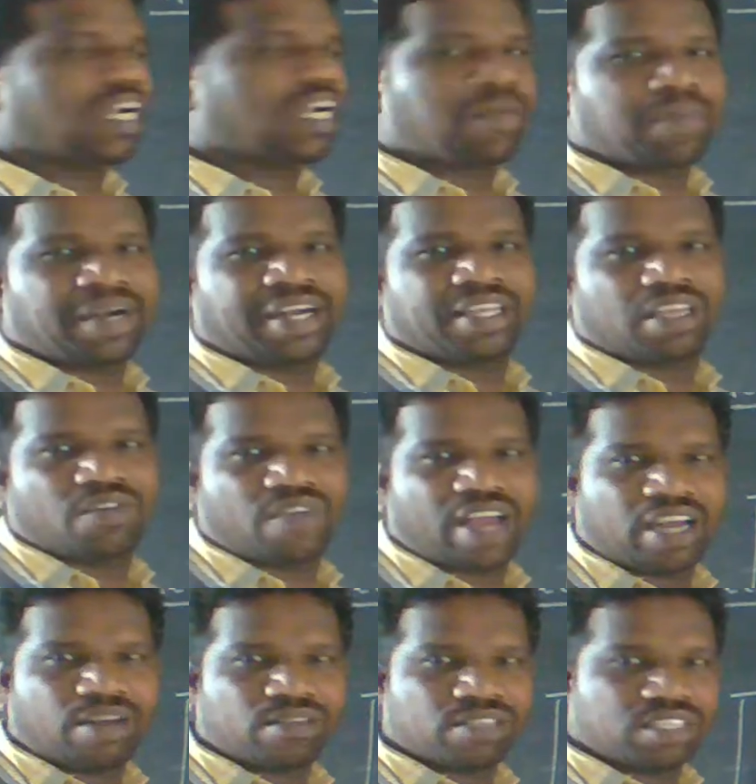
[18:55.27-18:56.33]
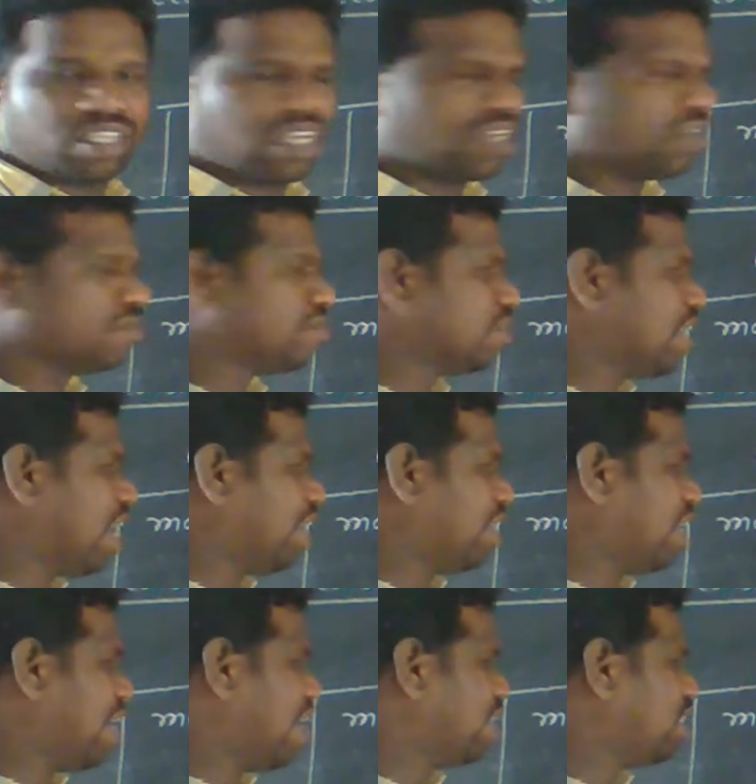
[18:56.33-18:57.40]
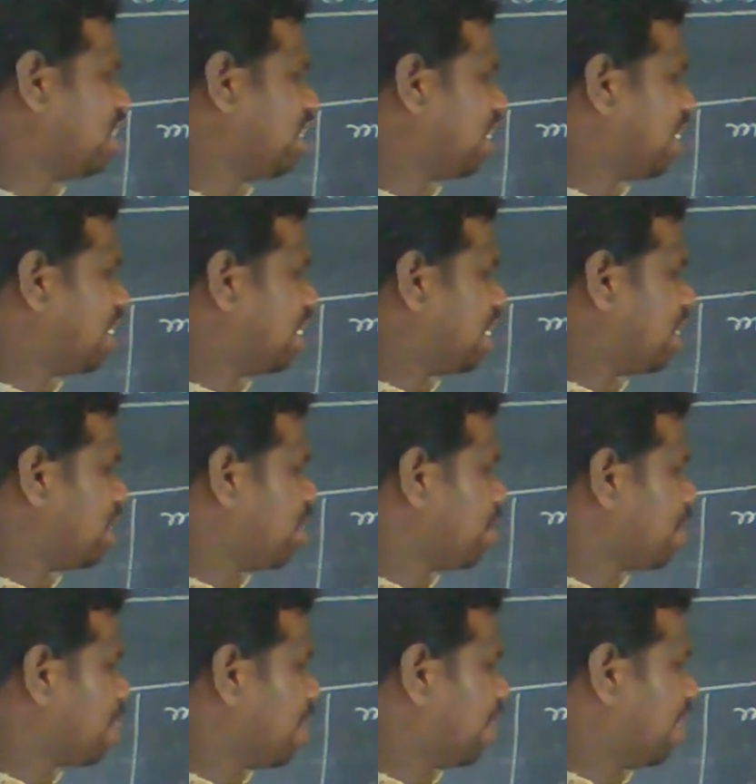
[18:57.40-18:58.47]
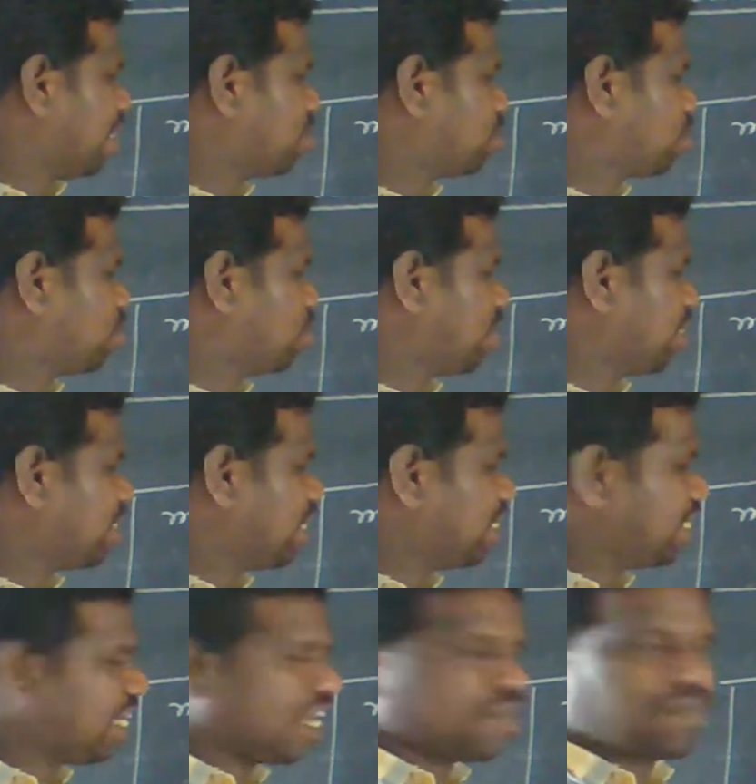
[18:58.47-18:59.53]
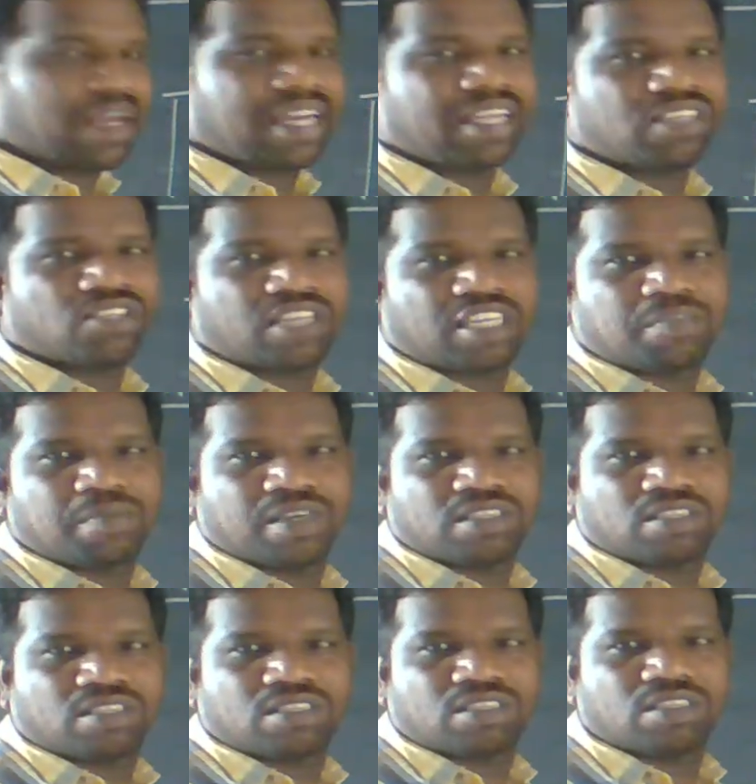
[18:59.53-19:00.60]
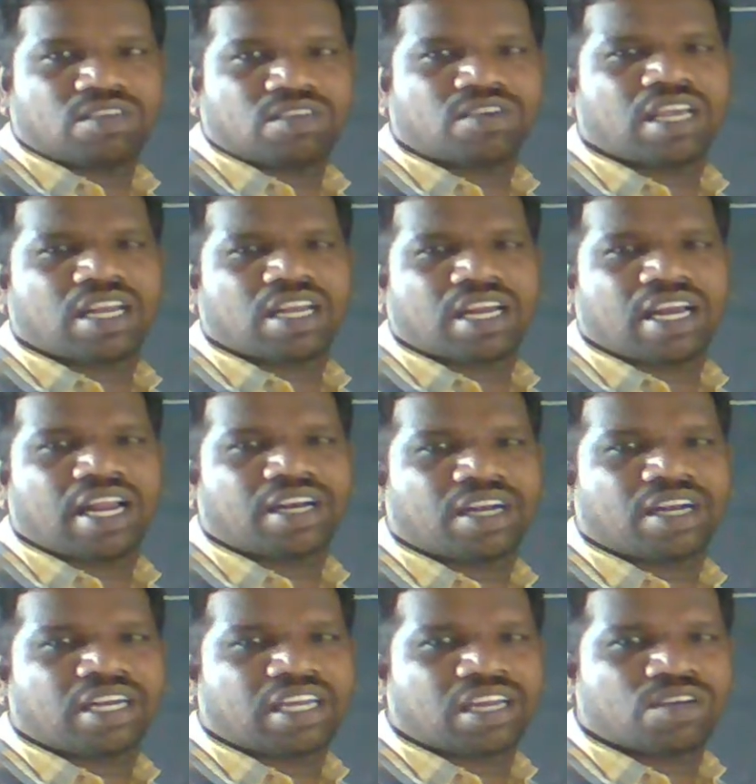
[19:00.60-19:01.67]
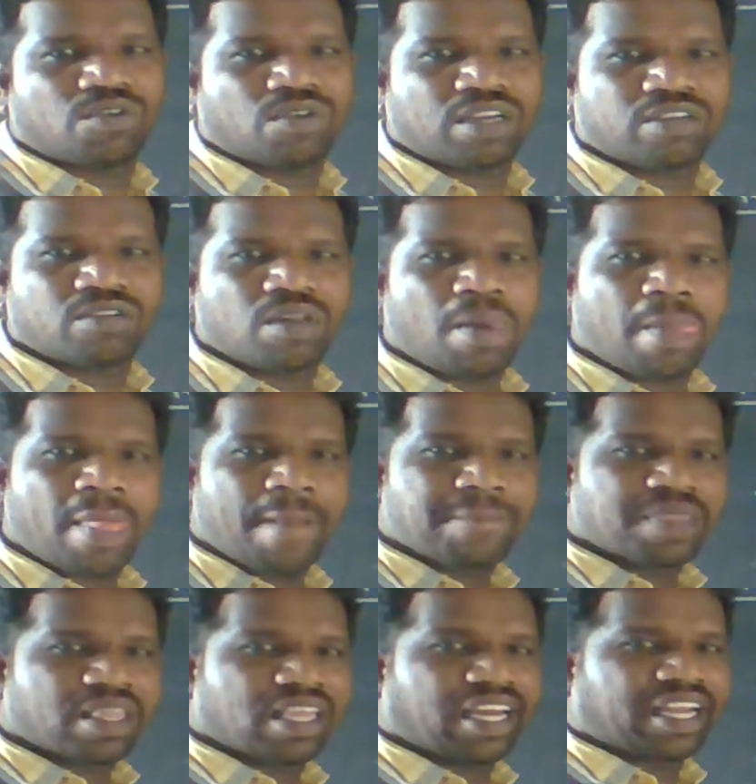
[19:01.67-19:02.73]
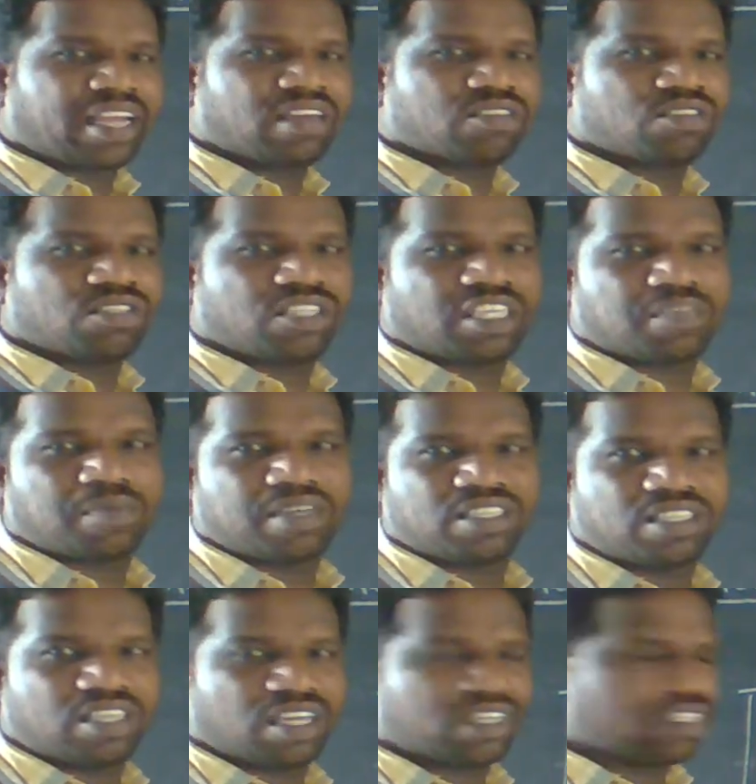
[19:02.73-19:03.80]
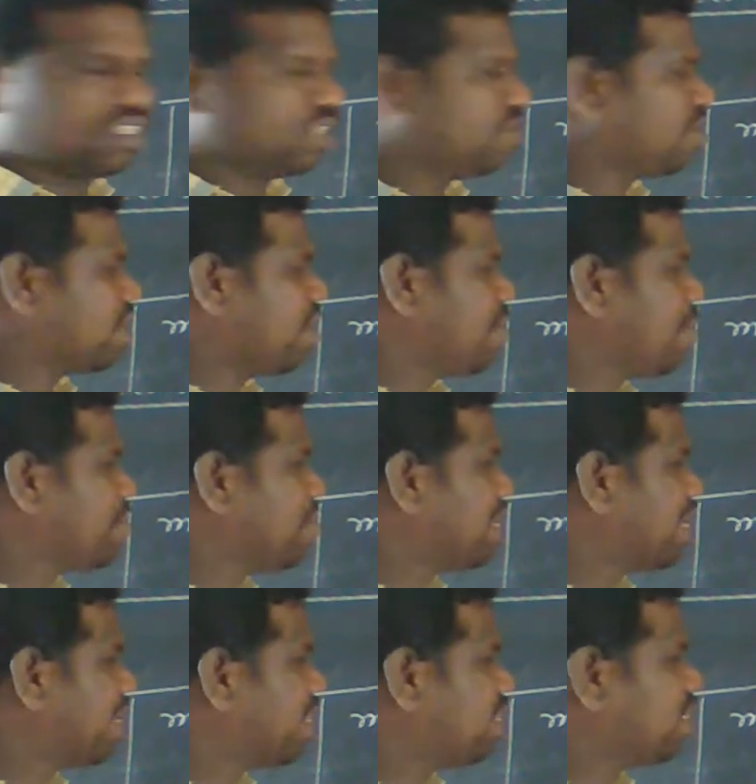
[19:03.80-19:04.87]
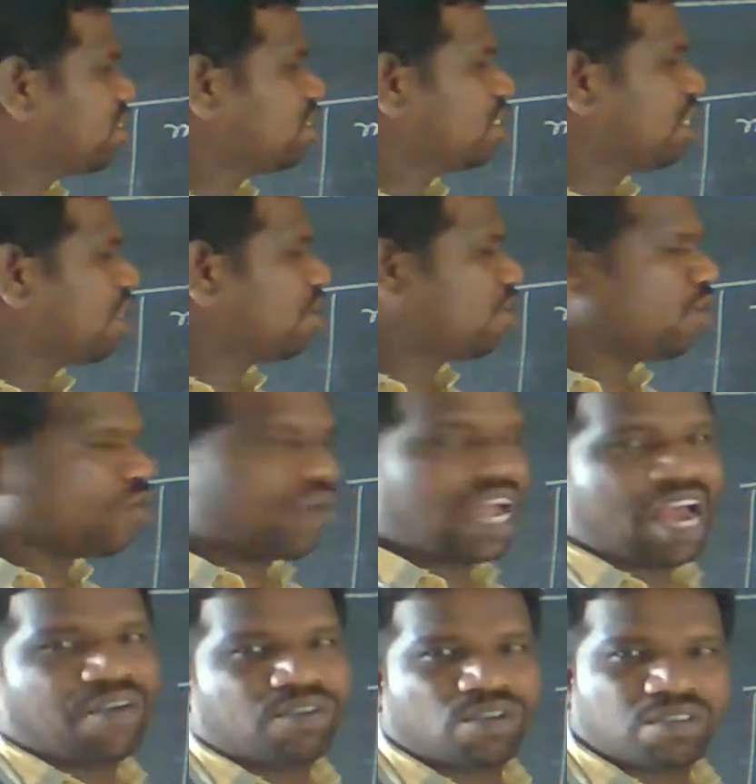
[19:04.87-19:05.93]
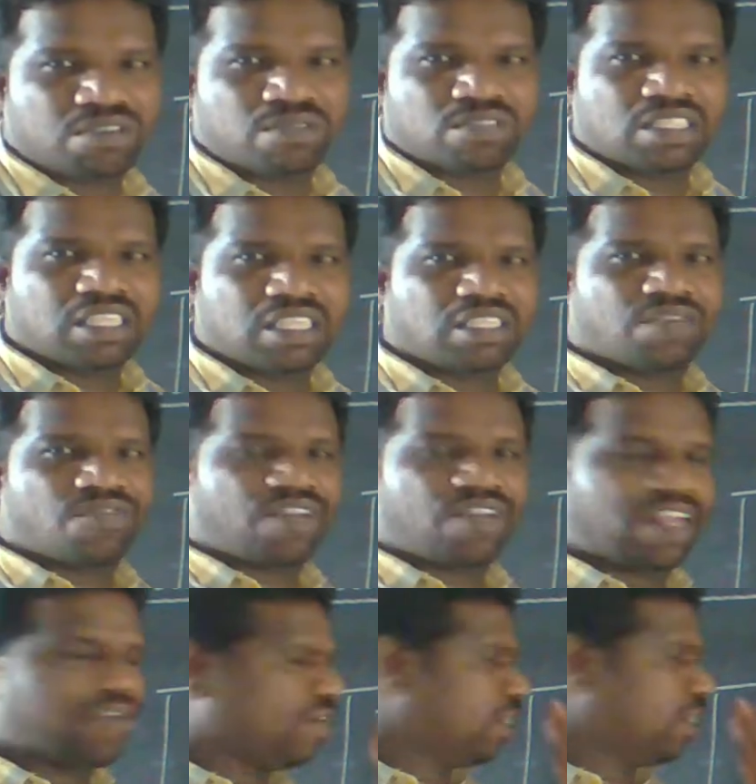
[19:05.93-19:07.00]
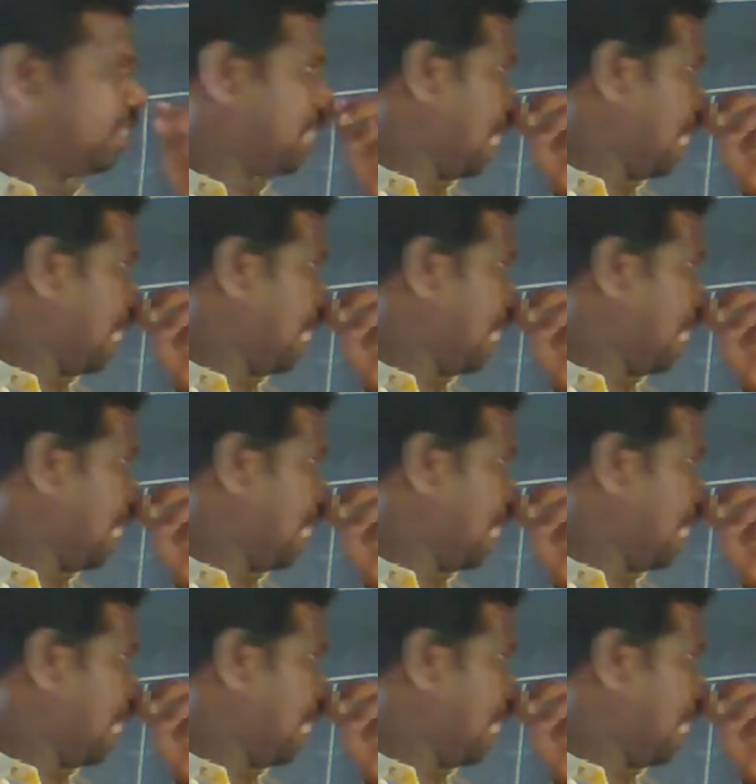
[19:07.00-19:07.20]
print the values here, and later it can executing the remaining statements. Okay, later can going to the recursion statements here. Okay, in this scenario we have to use the frameworks like